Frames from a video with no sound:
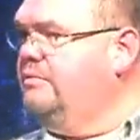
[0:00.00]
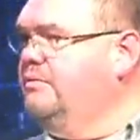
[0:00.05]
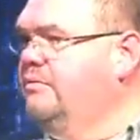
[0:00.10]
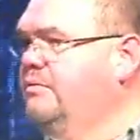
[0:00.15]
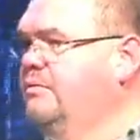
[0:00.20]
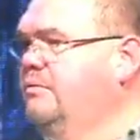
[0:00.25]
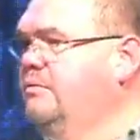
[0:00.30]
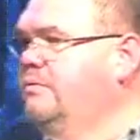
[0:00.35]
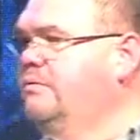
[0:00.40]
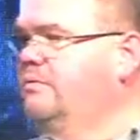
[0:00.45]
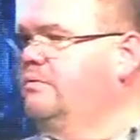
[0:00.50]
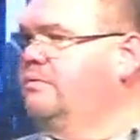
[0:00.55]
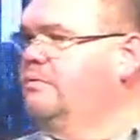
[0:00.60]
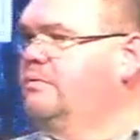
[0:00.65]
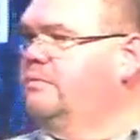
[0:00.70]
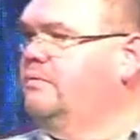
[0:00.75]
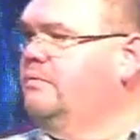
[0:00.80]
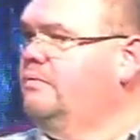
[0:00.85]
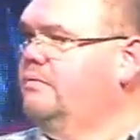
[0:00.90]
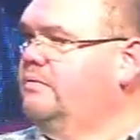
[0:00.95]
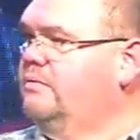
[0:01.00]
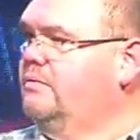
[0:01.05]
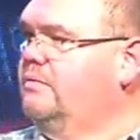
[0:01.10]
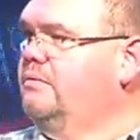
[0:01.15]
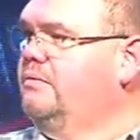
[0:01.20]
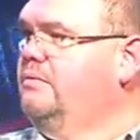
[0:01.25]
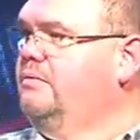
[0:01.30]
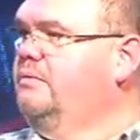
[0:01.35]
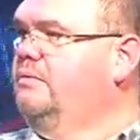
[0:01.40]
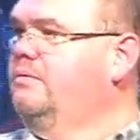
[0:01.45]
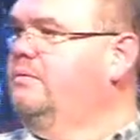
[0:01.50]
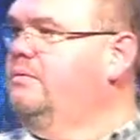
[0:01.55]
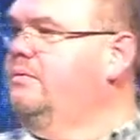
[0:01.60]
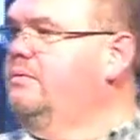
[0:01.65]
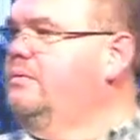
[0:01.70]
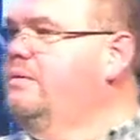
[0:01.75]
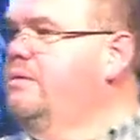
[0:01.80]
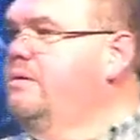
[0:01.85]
[no speech]